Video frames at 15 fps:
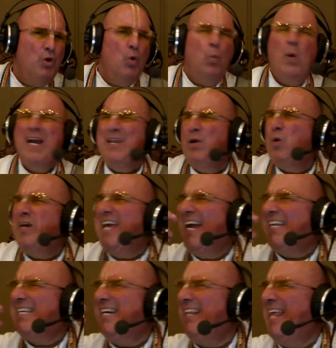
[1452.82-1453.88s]
When you
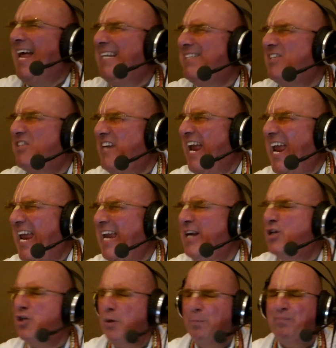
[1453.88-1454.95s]
get to that
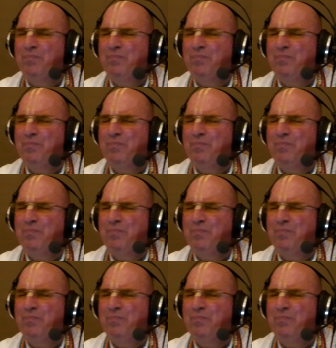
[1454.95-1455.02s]
stage,